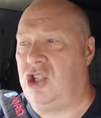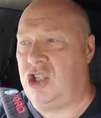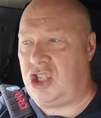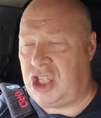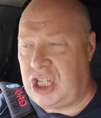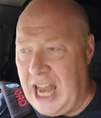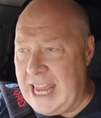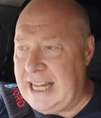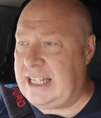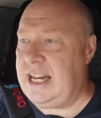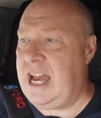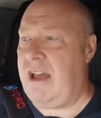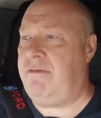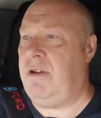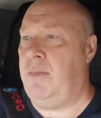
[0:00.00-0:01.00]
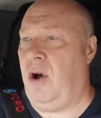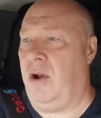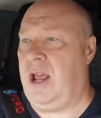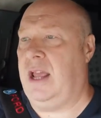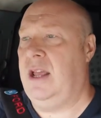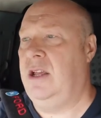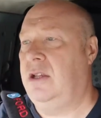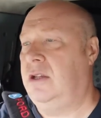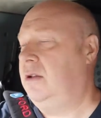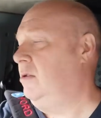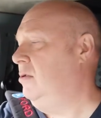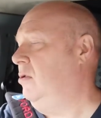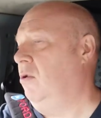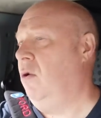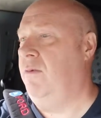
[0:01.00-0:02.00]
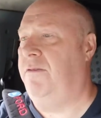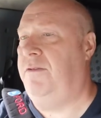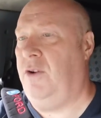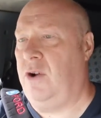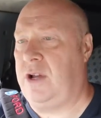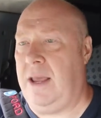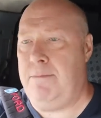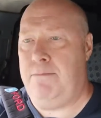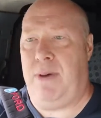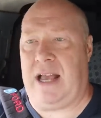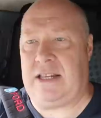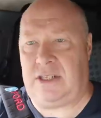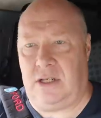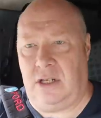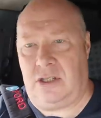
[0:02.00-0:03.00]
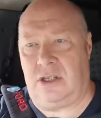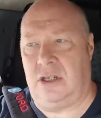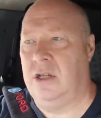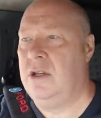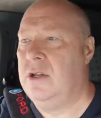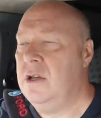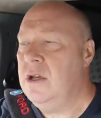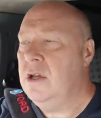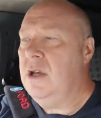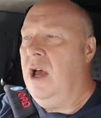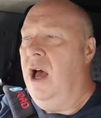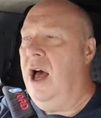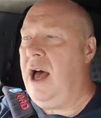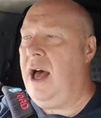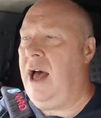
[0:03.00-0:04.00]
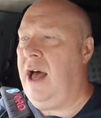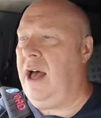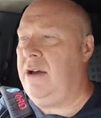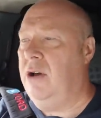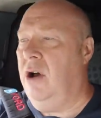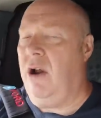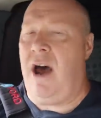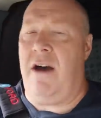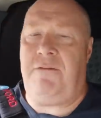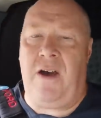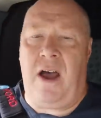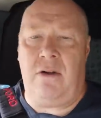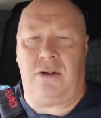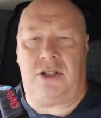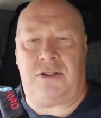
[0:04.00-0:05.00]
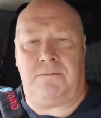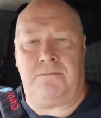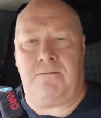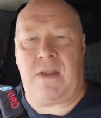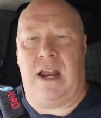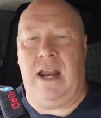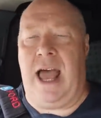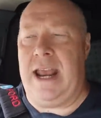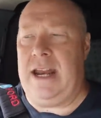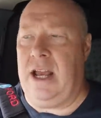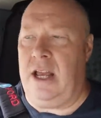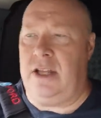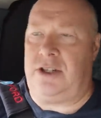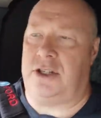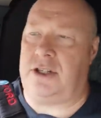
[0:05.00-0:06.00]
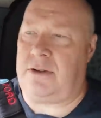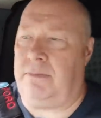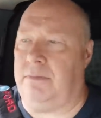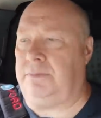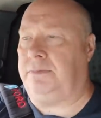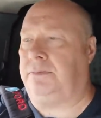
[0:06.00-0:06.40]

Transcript: just slating everybody. They're all fucking bastards. Uh, all right, folks, laters.